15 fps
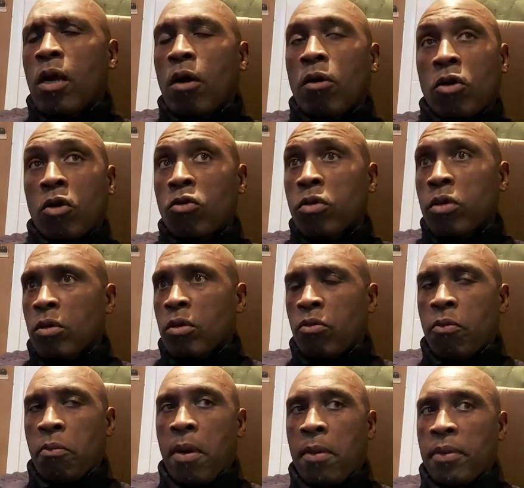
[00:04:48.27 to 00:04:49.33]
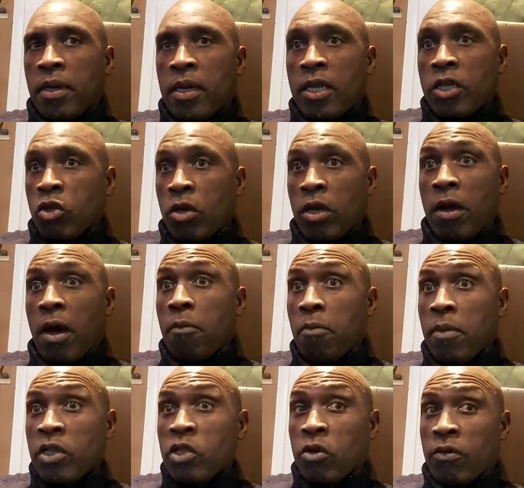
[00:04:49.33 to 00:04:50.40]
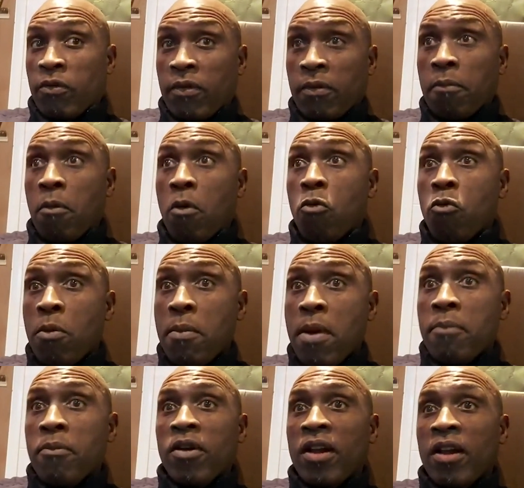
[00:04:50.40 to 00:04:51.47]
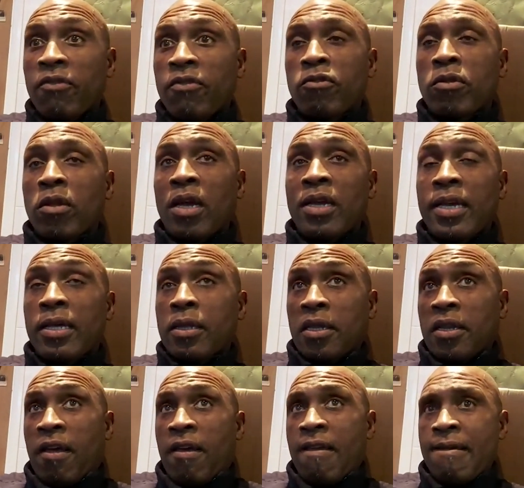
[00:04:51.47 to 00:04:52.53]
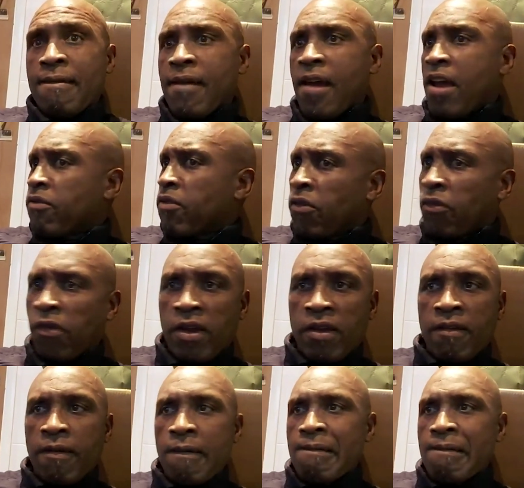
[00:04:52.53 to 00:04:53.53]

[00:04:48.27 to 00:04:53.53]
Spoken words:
Of course, I remember literally. I remember it like yesterday. Everything.